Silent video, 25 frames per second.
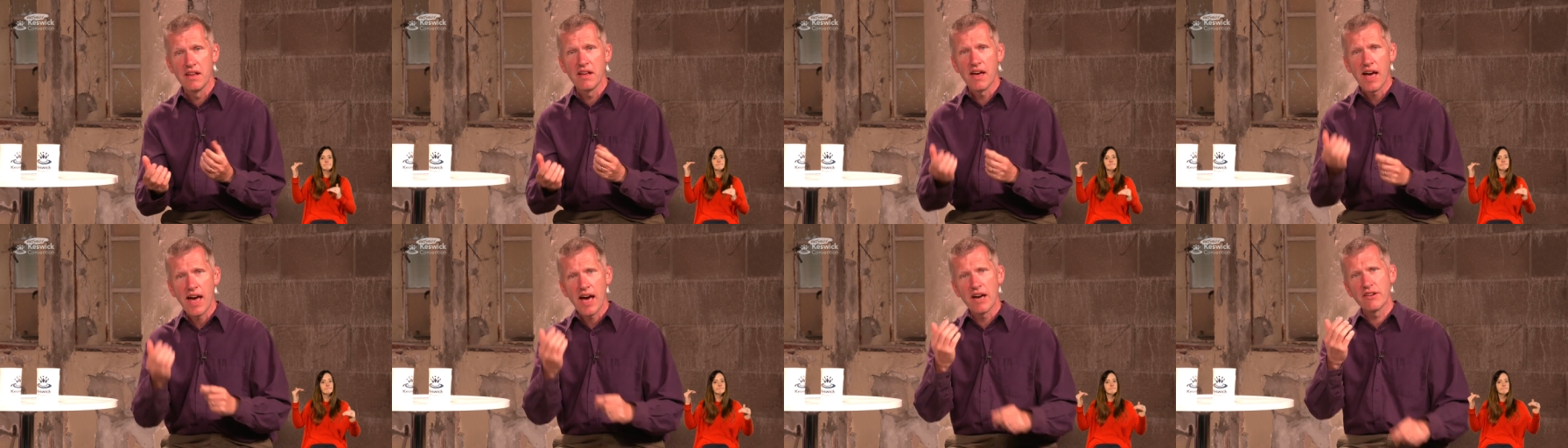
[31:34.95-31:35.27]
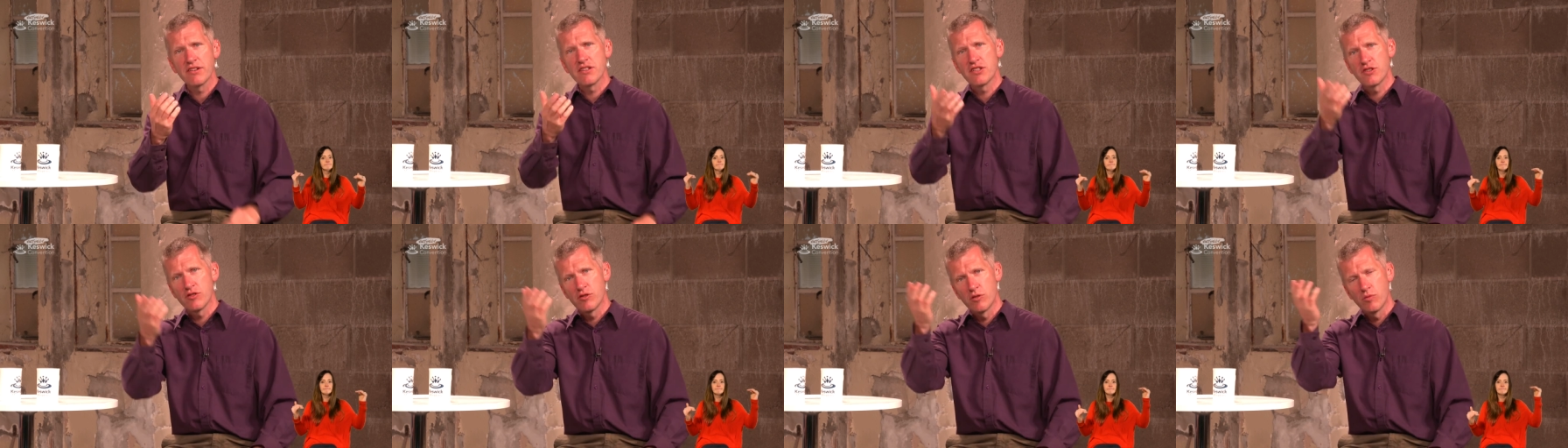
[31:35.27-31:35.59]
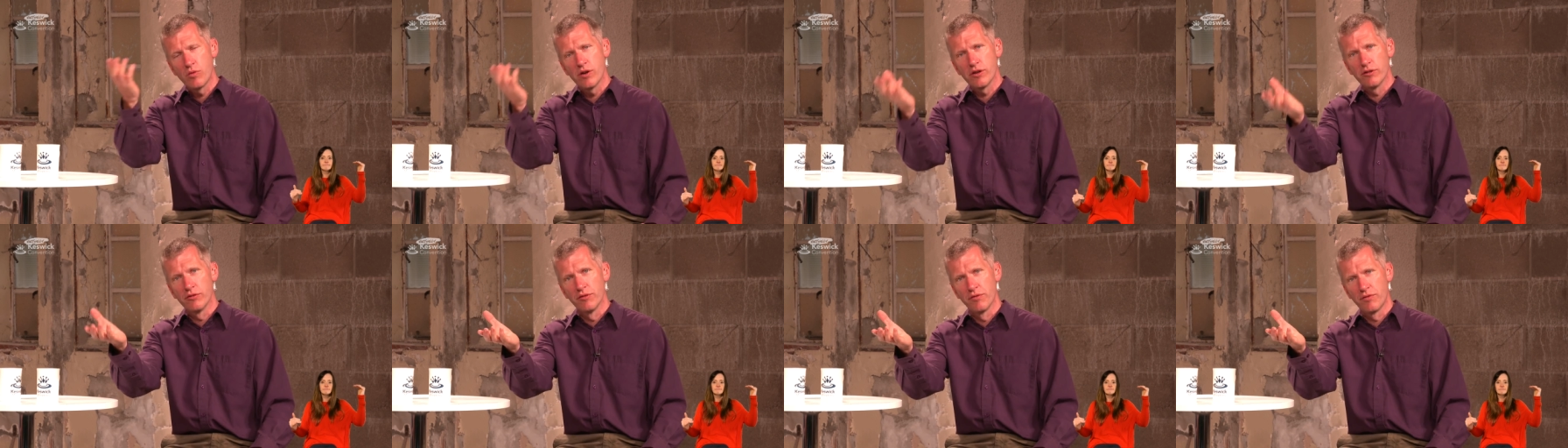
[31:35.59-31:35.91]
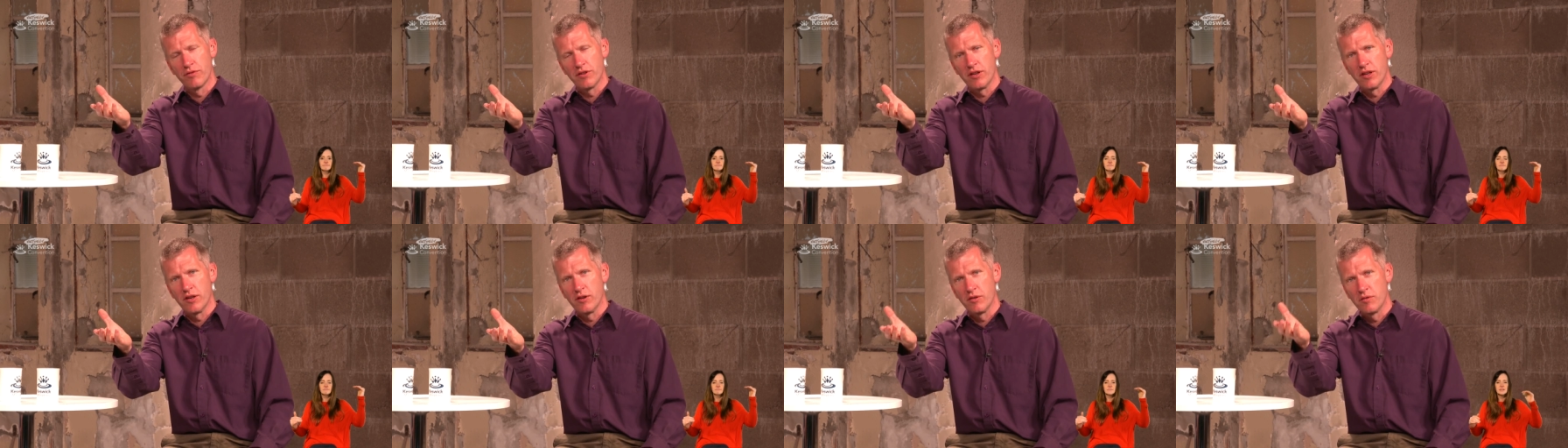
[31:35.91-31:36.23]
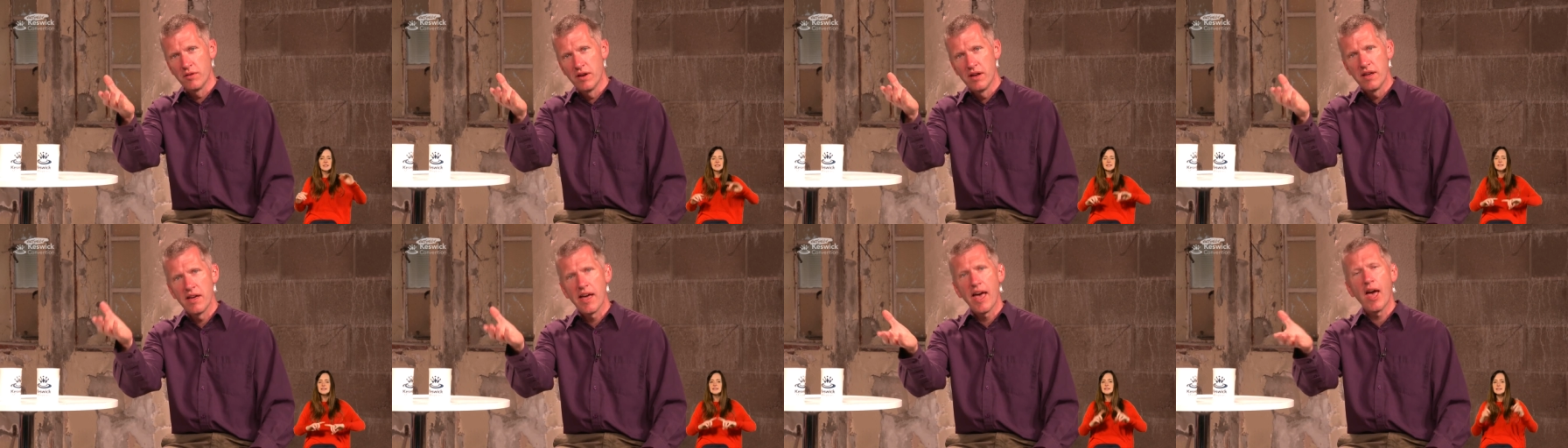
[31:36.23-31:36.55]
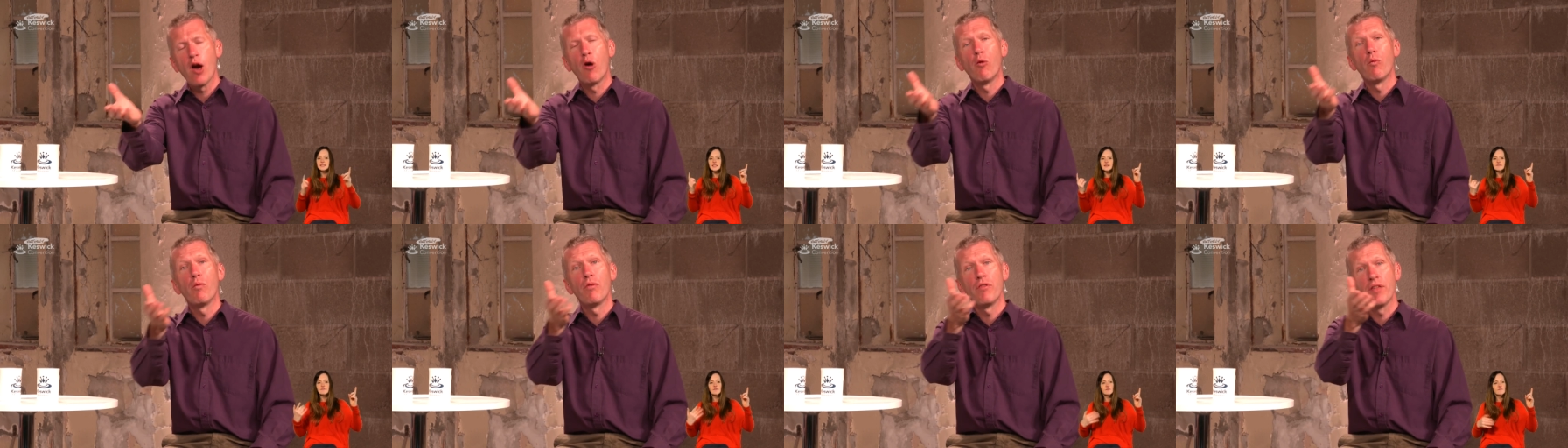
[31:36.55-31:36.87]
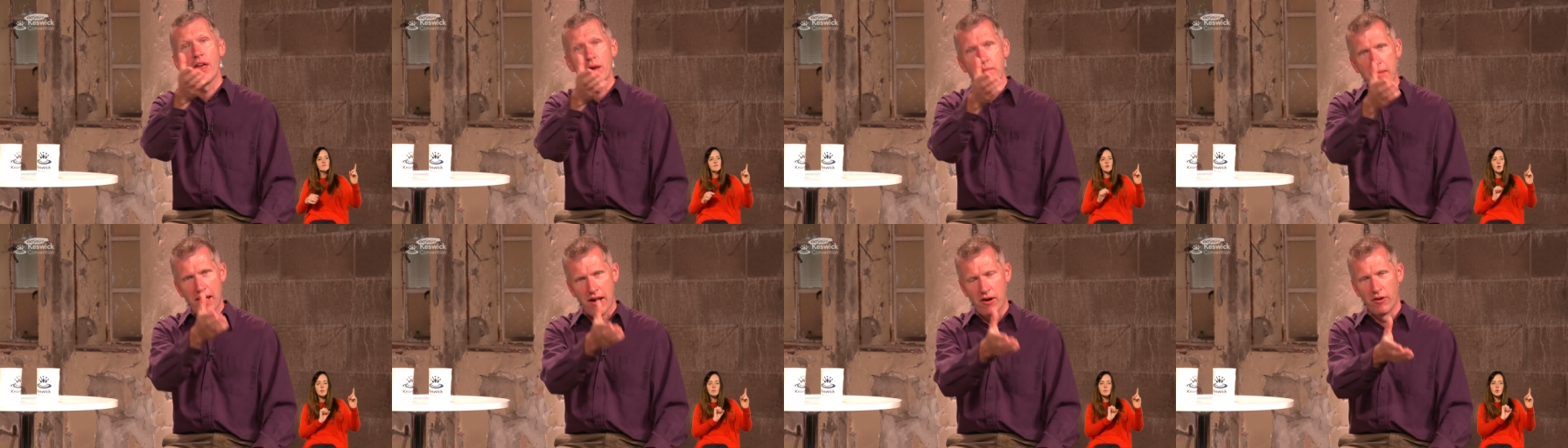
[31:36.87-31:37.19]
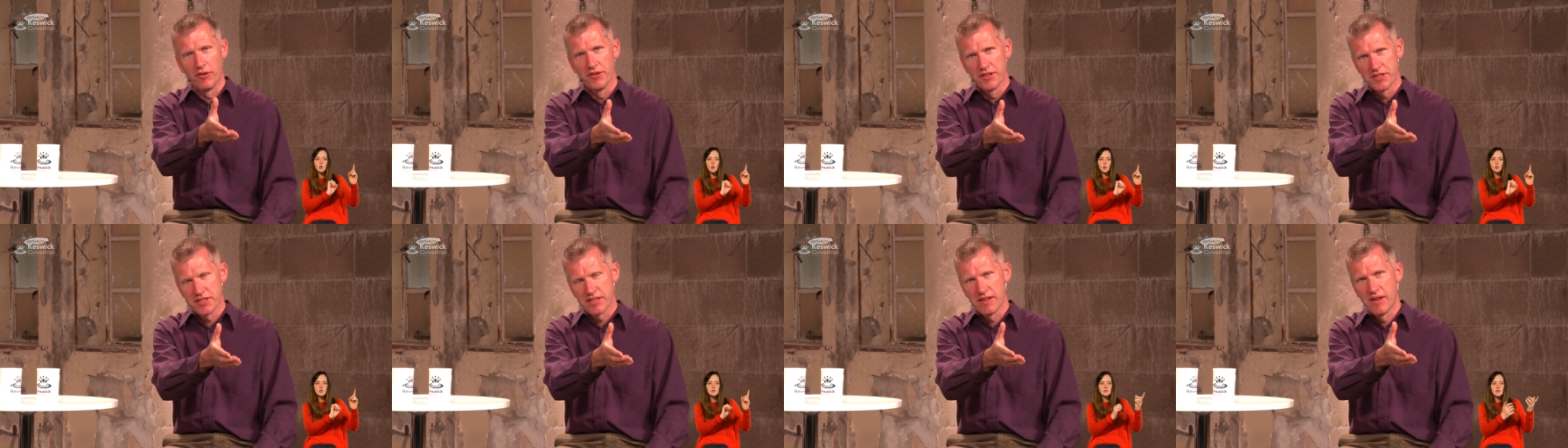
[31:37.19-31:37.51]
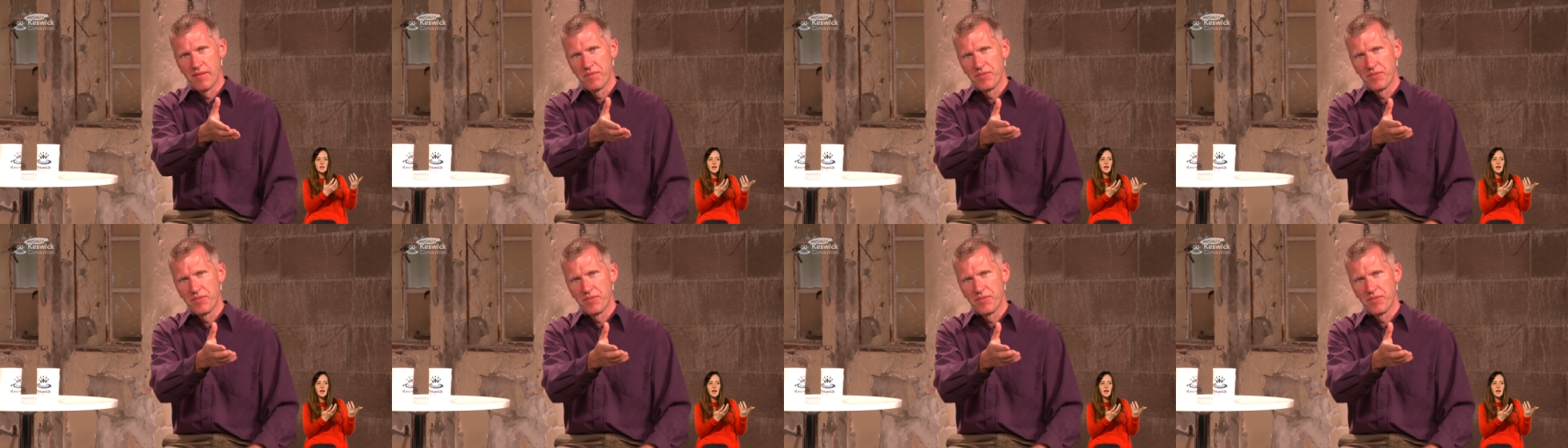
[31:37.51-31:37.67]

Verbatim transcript: How does your worldview help them out?